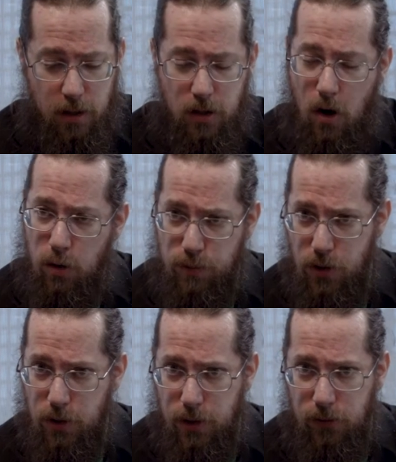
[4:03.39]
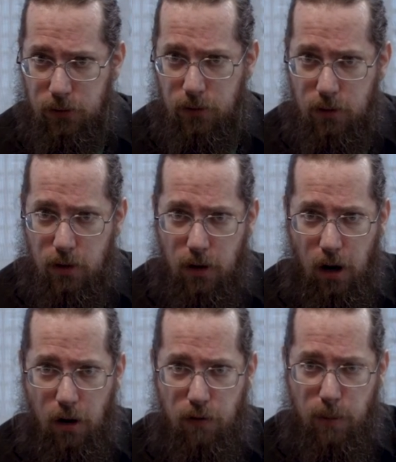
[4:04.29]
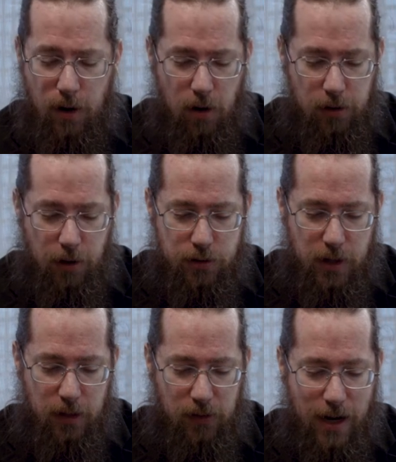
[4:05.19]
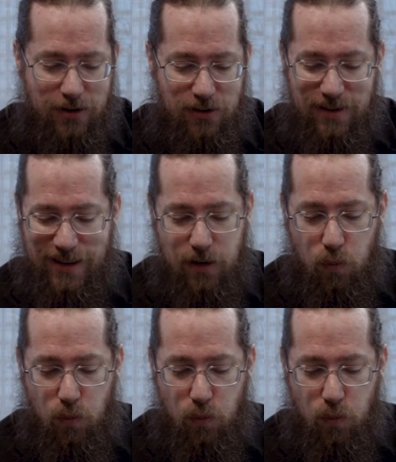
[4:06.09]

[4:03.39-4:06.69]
Golem tokens uh, from an earlier transaction that